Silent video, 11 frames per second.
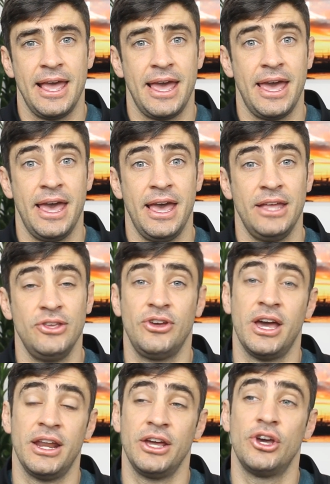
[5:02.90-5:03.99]
and you
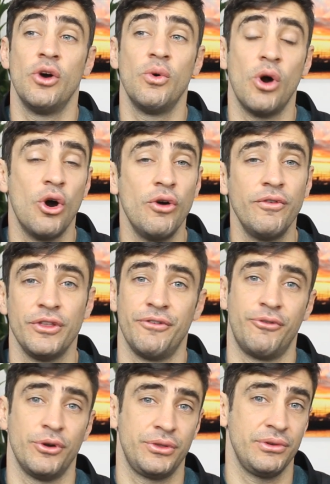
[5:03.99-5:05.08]
kind of go over the
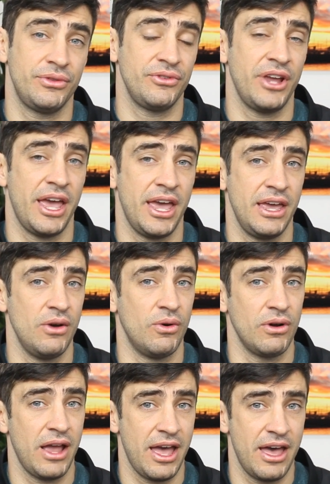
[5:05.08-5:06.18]
433A
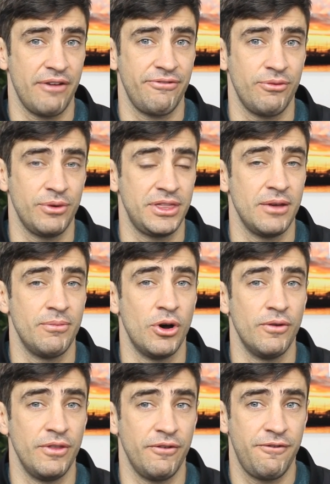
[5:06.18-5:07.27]
or F with them
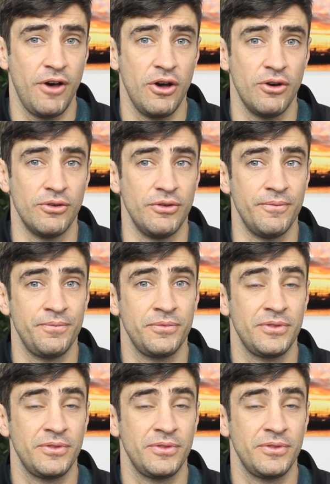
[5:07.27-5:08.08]
over the phone.